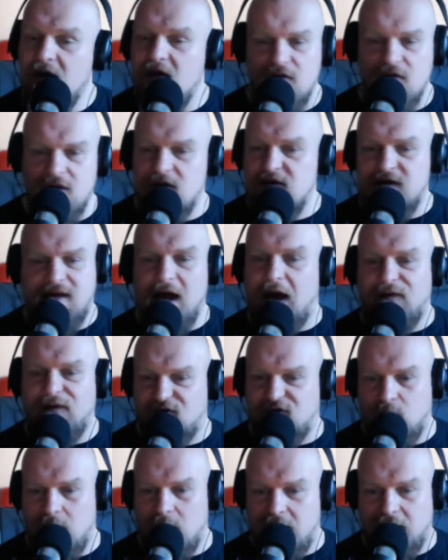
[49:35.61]
You can't
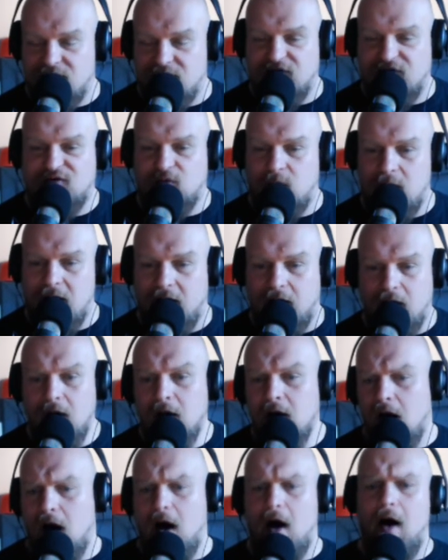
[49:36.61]
swear. If you swear,
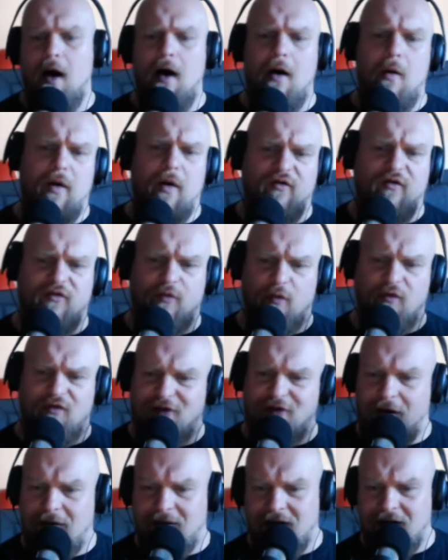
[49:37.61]
oh, we're so
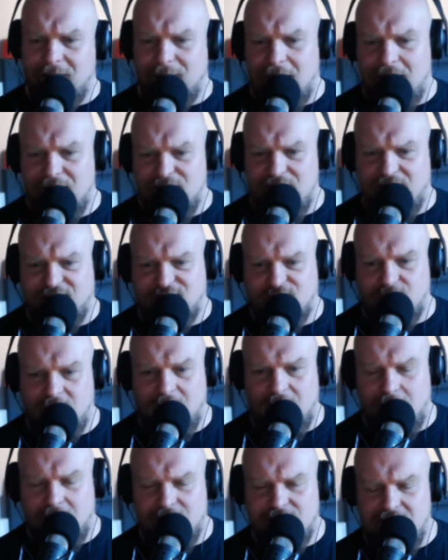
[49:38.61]
sorry about that
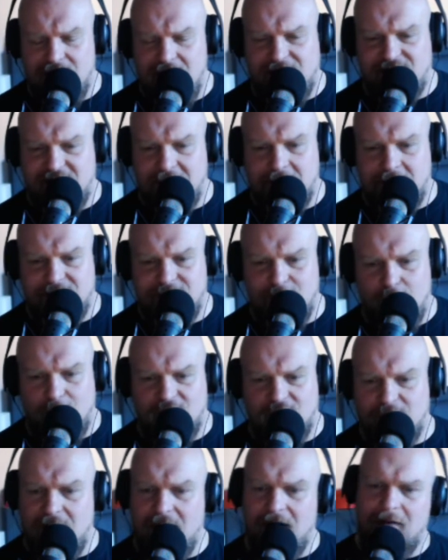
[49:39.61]
swear word in the last segment,
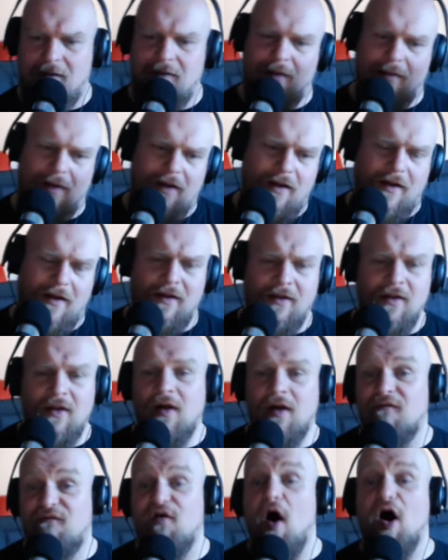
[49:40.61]
folks, blah blah blah,
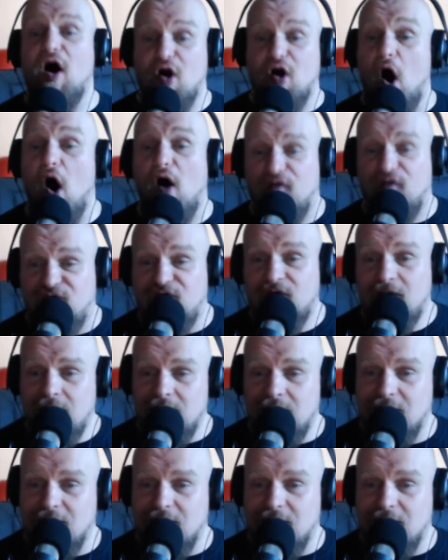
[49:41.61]
fuck off.